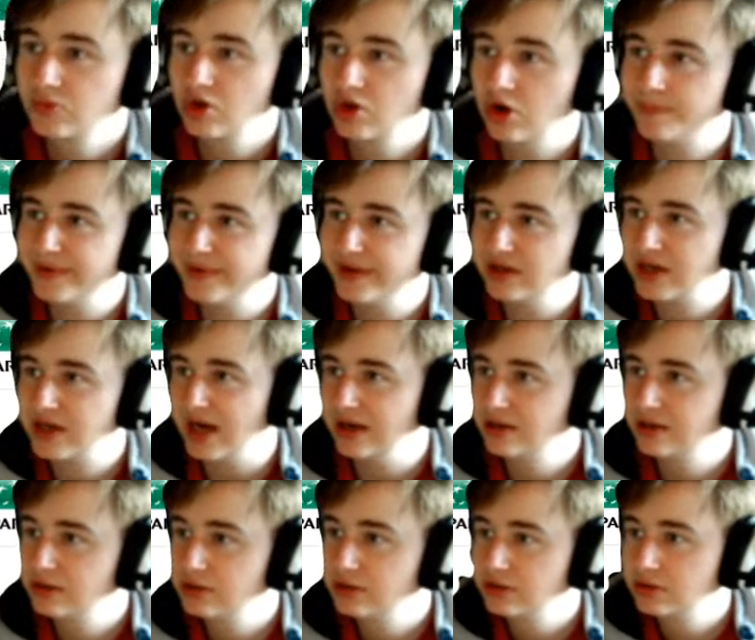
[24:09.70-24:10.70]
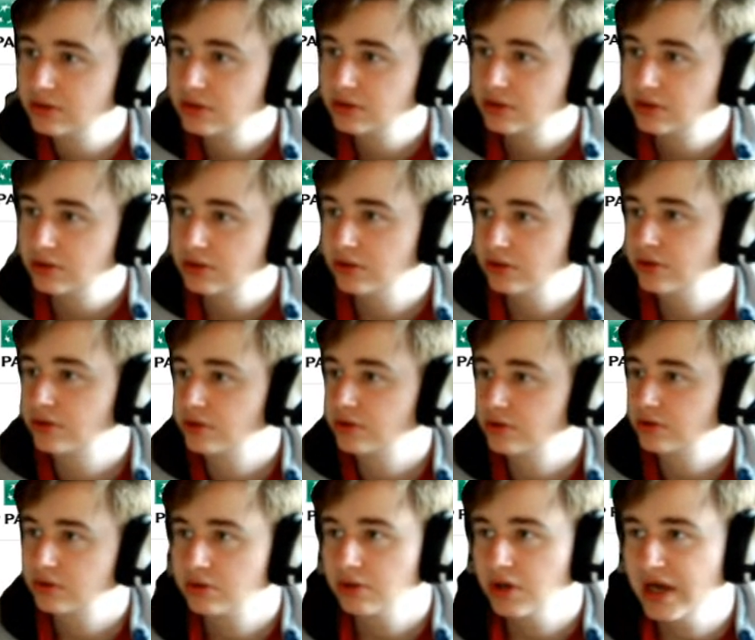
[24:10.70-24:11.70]
Opelka.
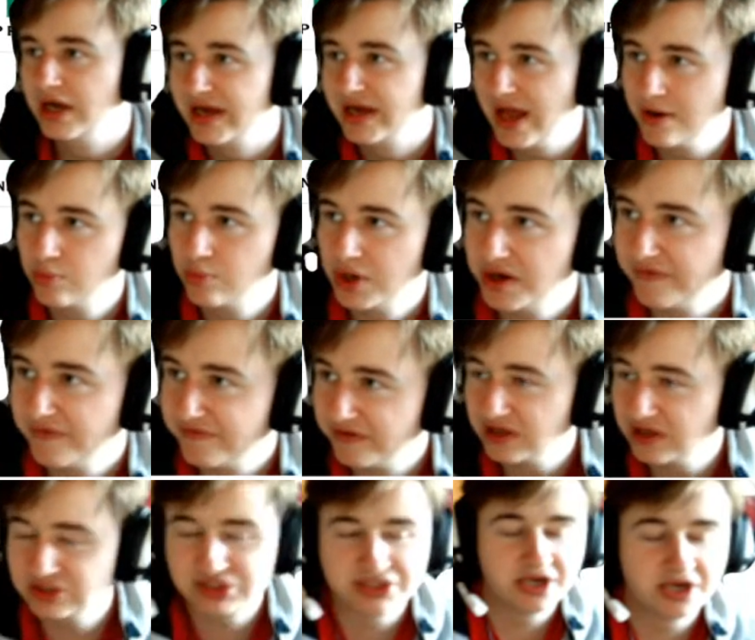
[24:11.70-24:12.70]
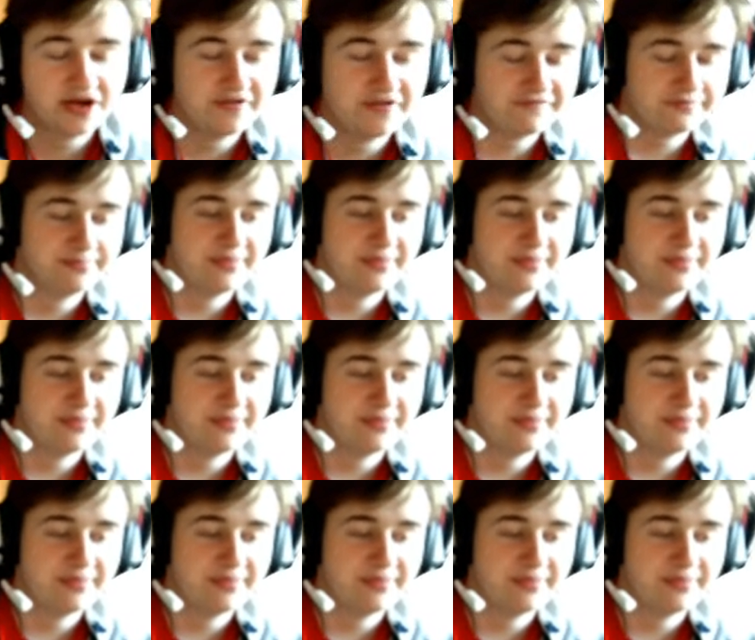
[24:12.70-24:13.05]
Again with the first serve.